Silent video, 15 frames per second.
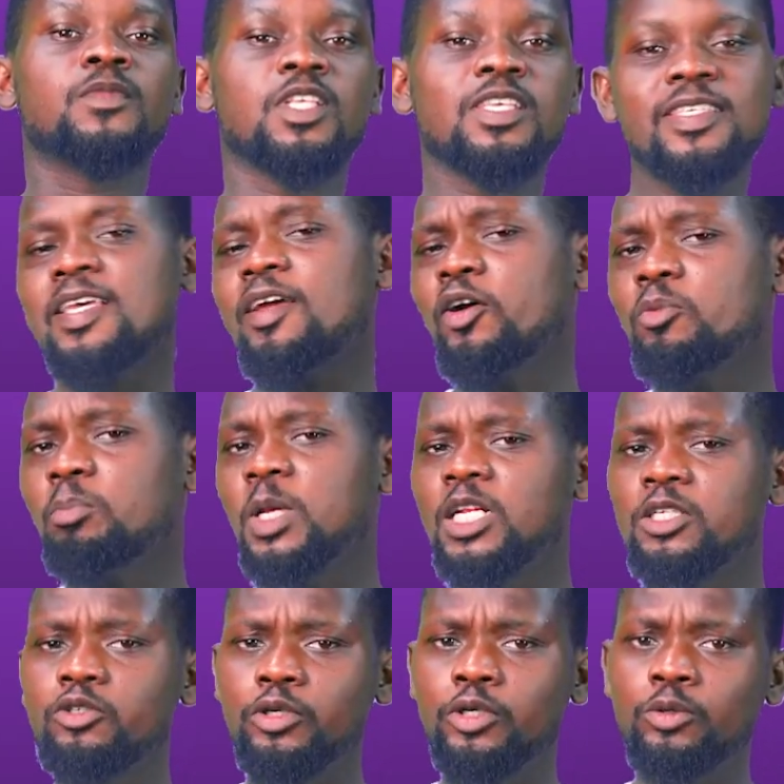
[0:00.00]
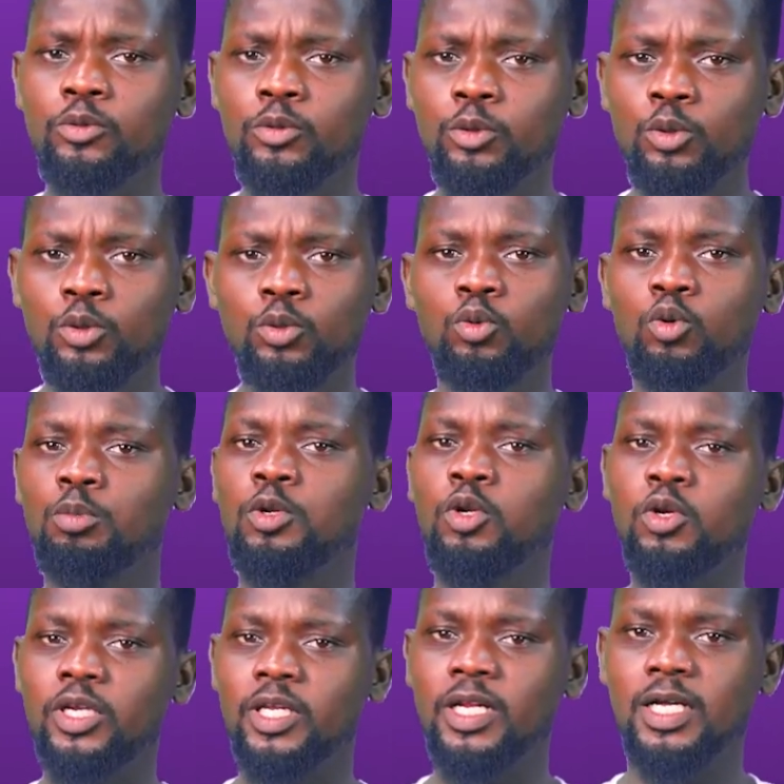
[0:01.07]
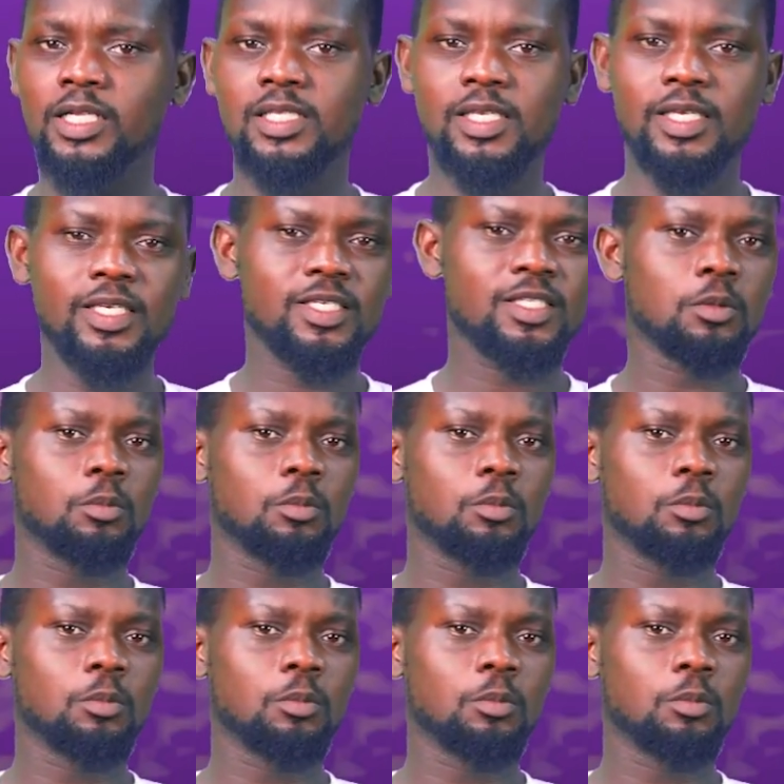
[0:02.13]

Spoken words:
The second military rule we'll be looking at is